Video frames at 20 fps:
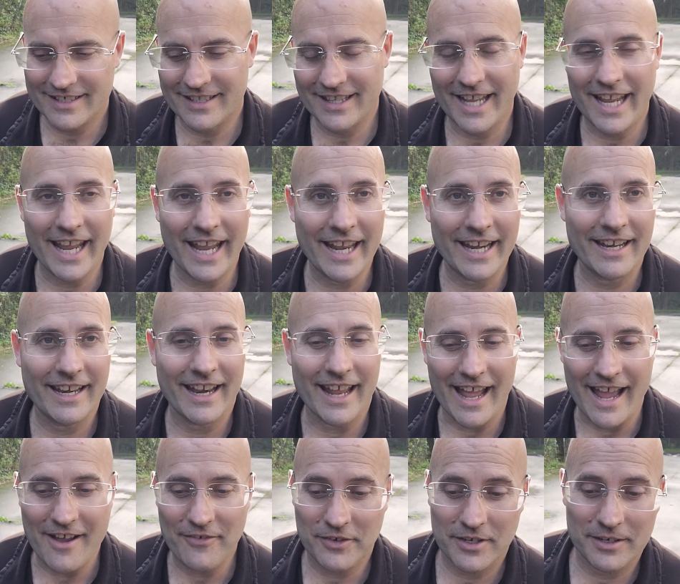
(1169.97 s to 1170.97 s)
then
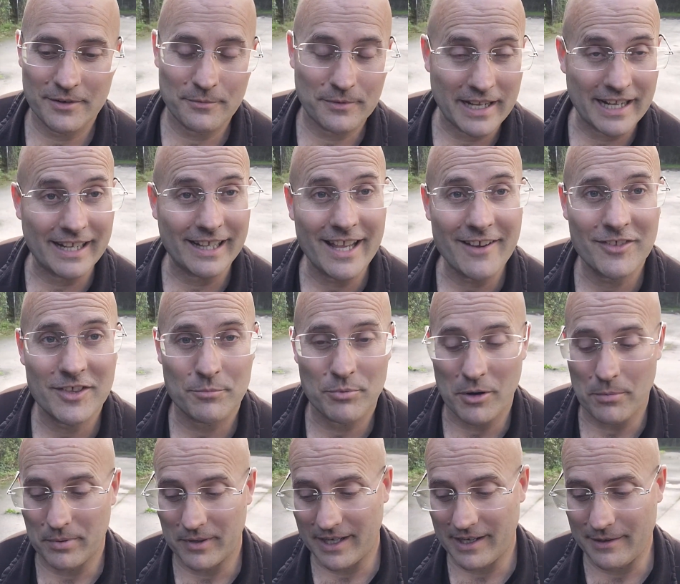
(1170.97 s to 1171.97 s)
after he left the
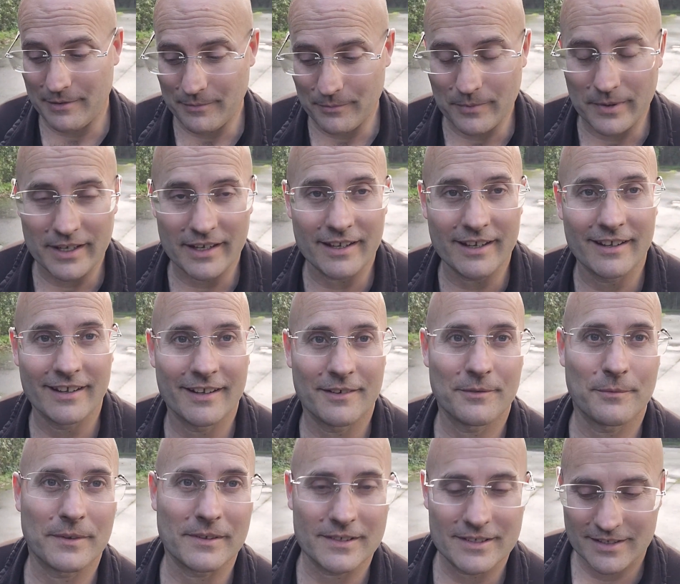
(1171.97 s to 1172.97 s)
property,
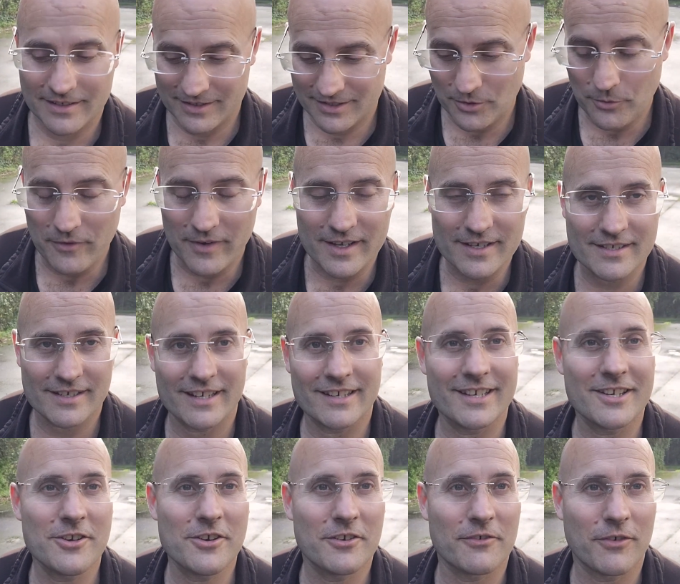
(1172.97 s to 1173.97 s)
two of us
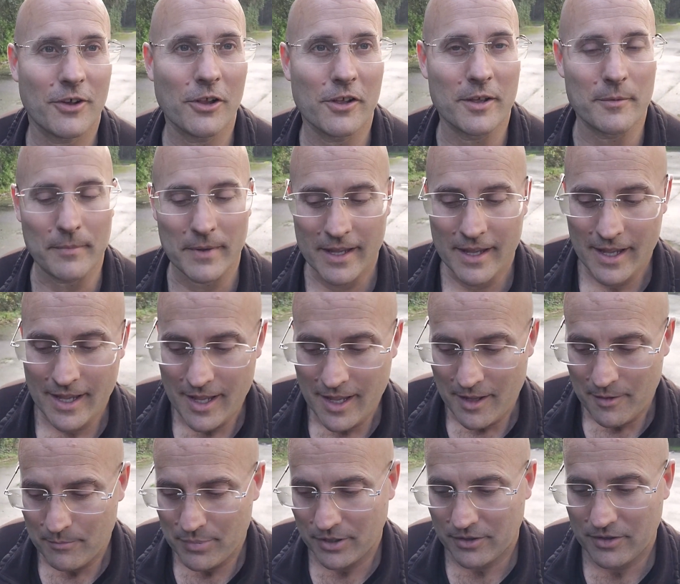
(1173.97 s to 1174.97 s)
continued to follow him
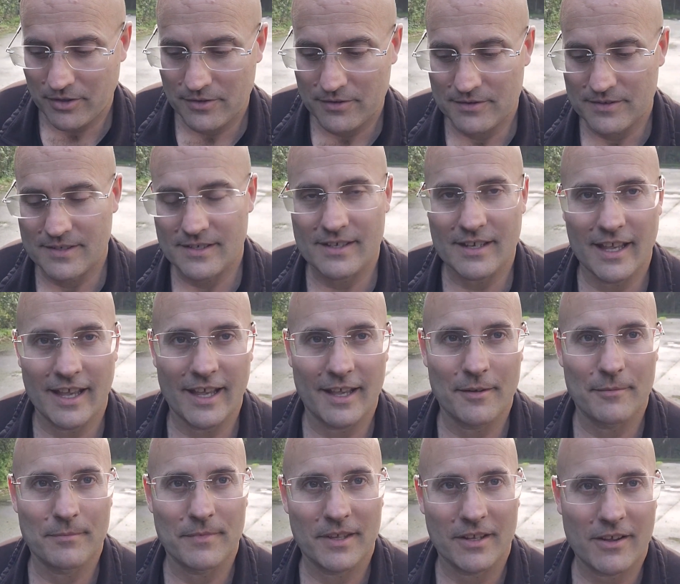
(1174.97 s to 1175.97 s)
because
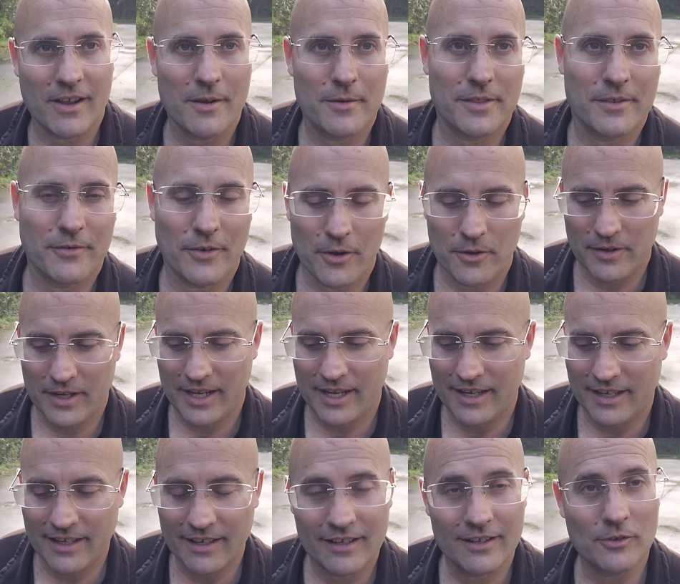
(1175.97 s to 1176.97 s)
the guy with the phone,
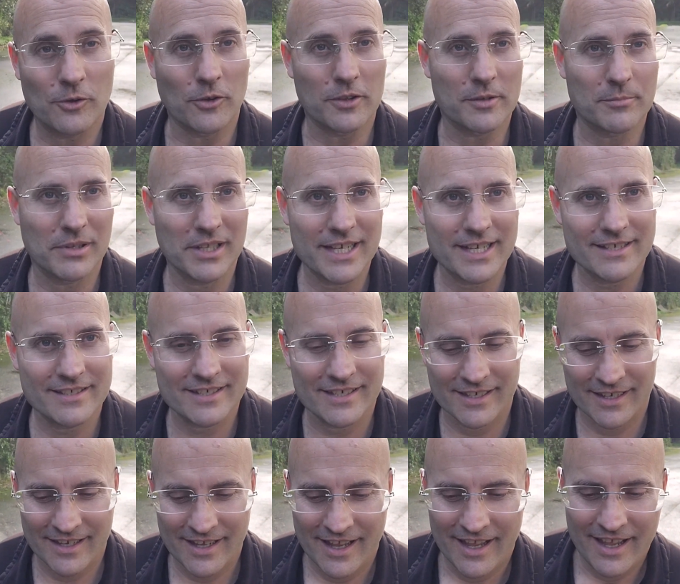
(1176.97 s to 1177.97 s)
he called the
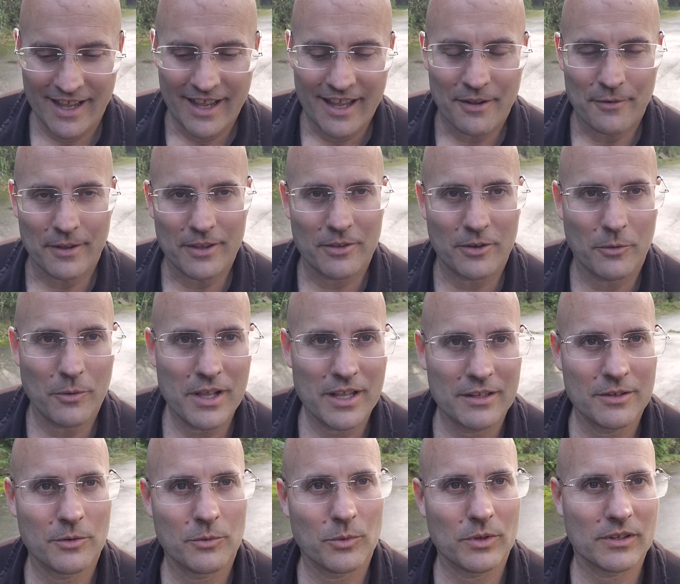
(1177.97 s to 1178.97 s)
police. And we thought,
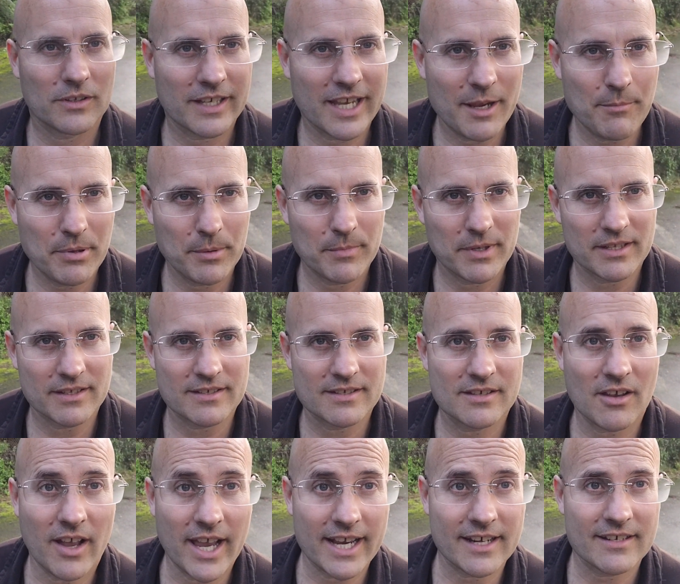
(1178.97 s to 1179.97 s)
well, we'll keep him in
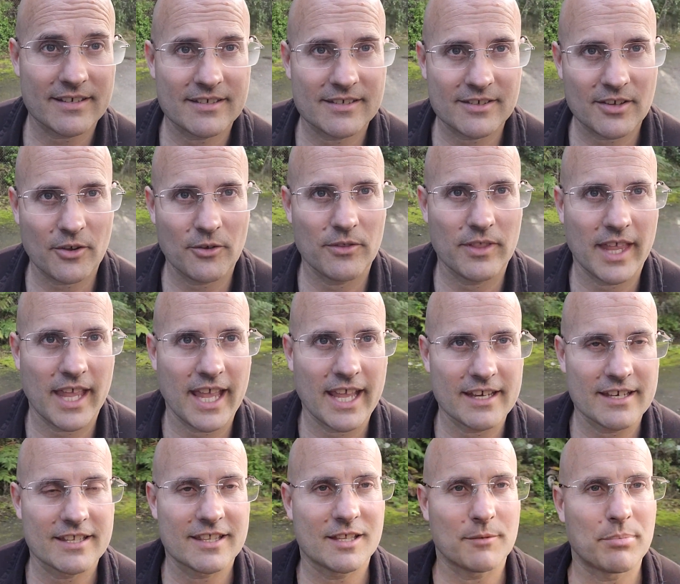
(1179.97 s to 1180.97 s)
sight so
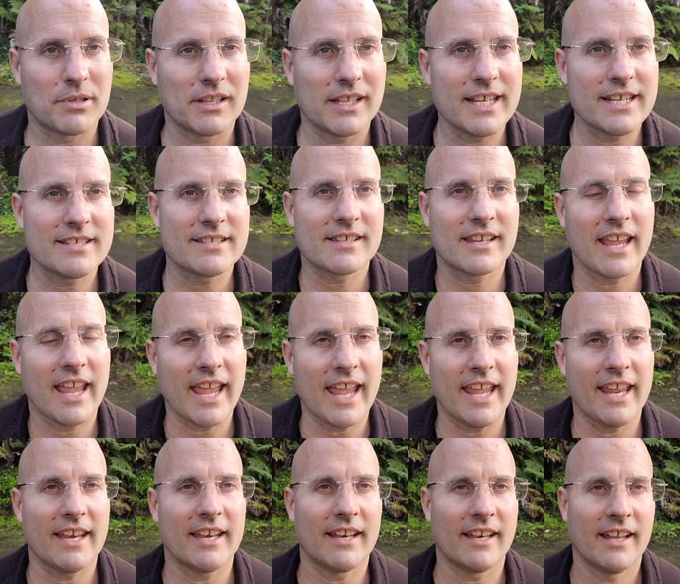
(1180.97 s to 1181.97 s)
that the police
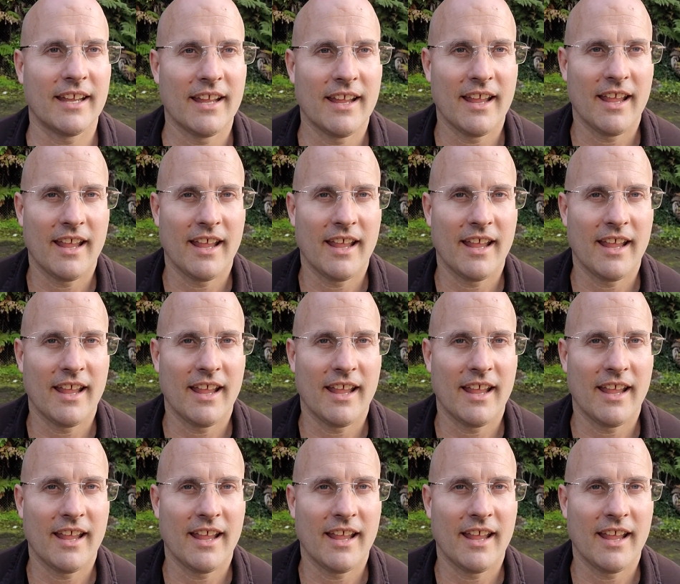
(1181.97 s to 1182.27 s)
can